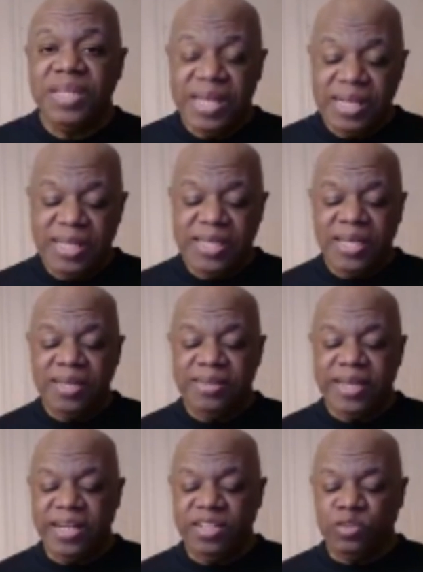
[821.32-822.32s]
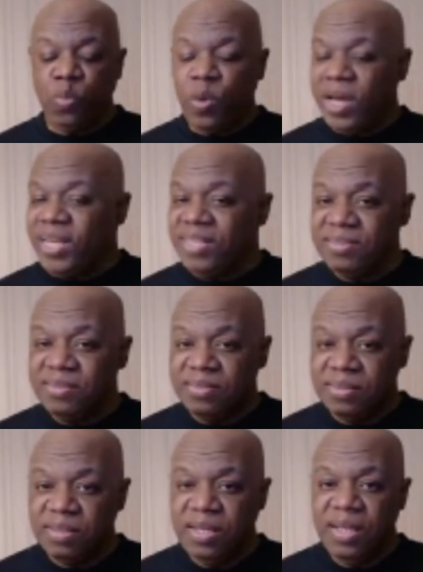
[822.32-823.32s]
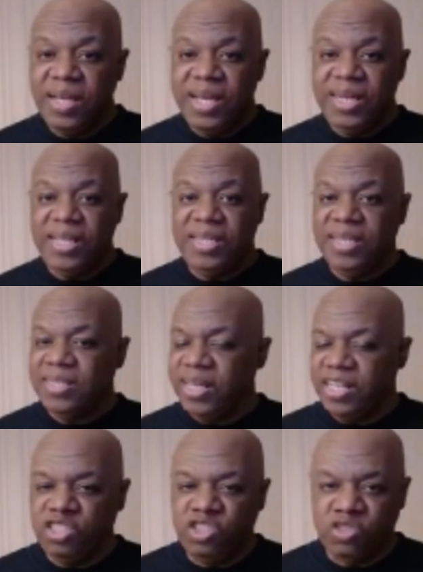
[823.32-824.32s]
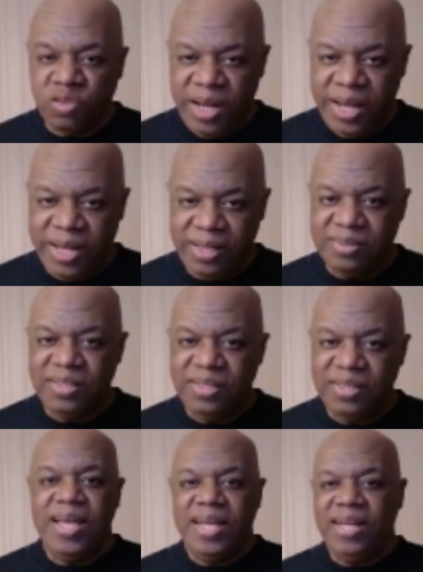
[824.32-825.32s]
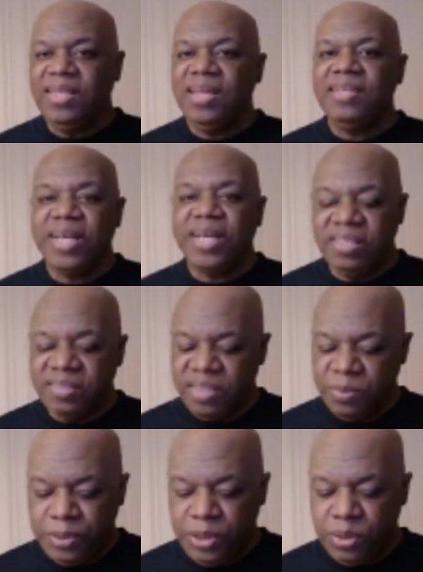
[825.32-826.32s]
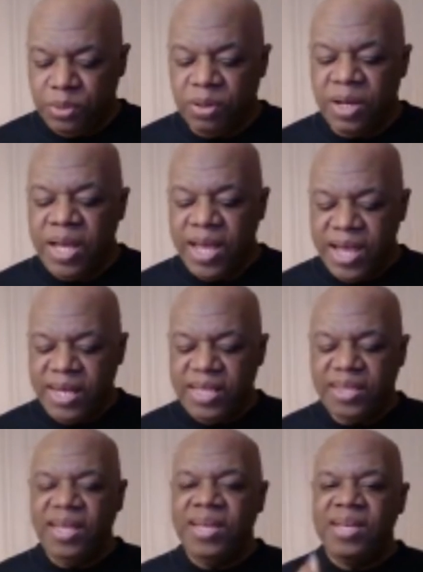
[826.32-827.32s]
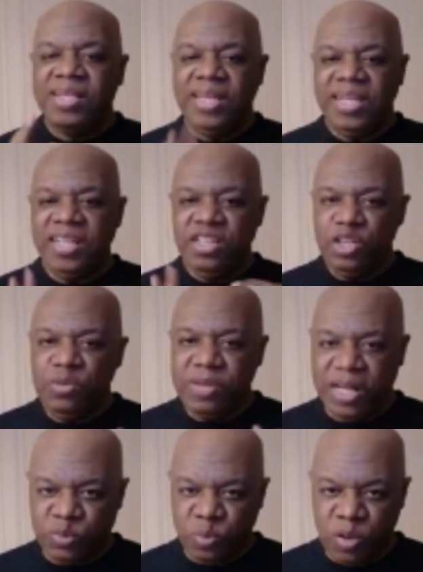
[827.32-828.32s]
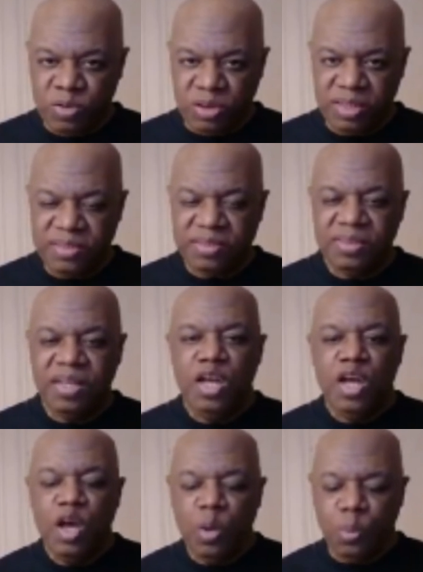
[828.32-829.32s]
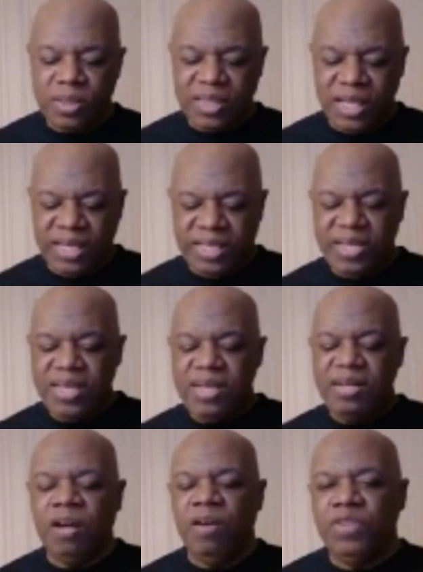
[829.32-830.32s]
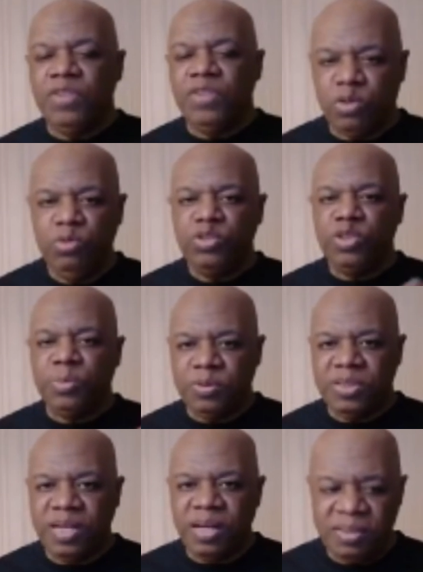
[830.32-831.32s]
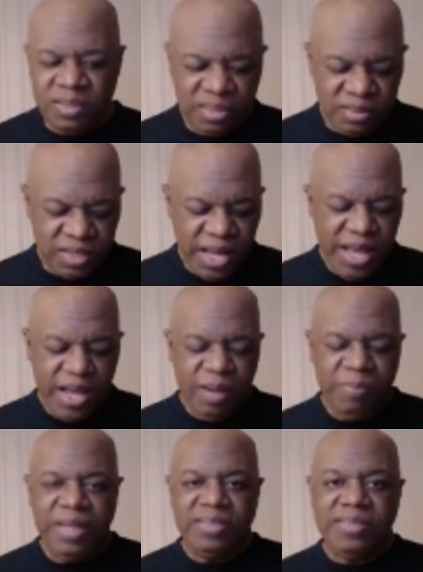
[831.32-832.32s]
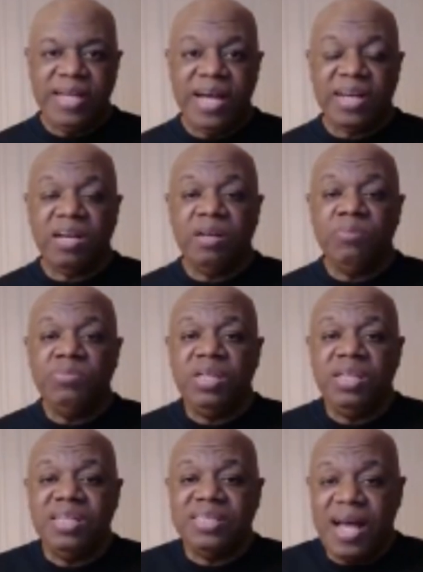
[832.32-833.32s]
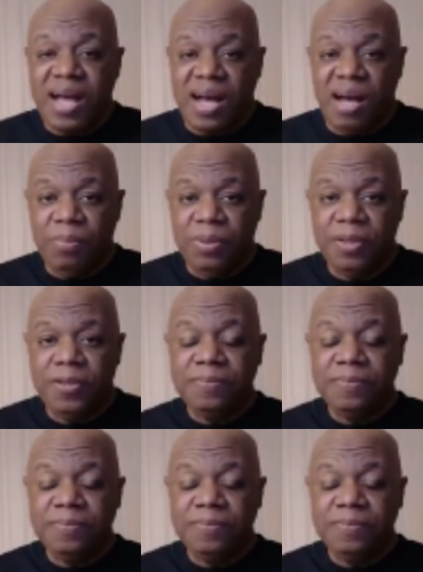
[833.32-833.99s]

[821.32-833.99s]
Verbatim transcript: Anything that is waste, anything that is dregs, anything that is impure, anything in you that's worthless. What the heat of the crucible does is it makes that come to the top